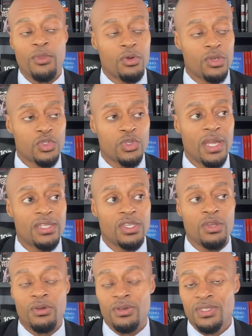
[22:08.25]
on their
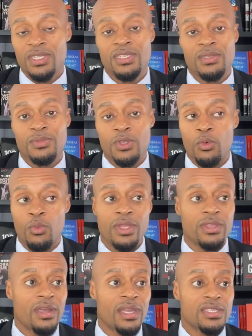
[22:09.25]
strategy, on their systems, on
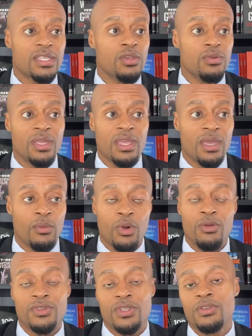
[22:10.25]
what they're executing and
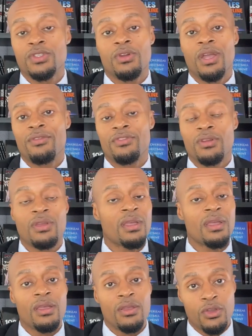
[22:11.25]
what results you're after.
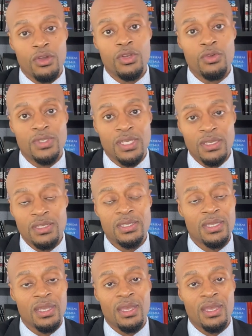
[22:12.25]
Good news is